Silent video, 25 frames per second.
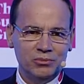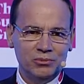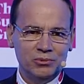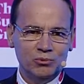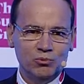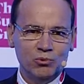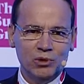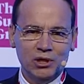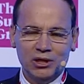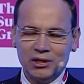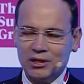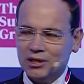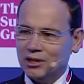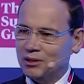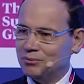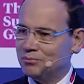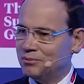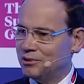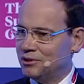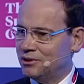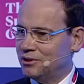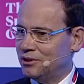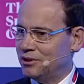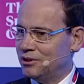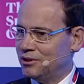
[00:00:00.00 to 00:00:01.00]
welcome
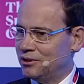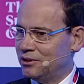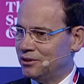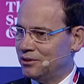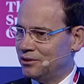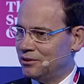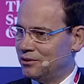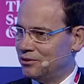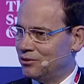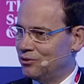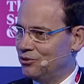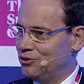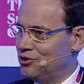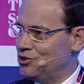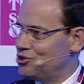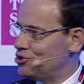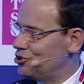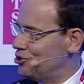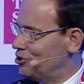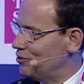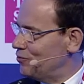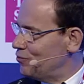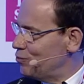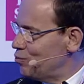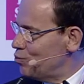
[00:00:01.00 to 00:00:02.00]
and
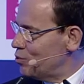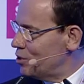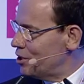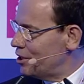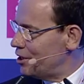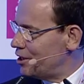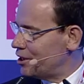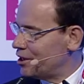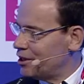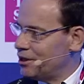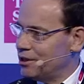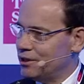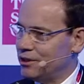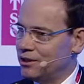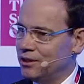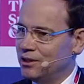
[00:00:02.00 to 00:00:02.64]
condition of work,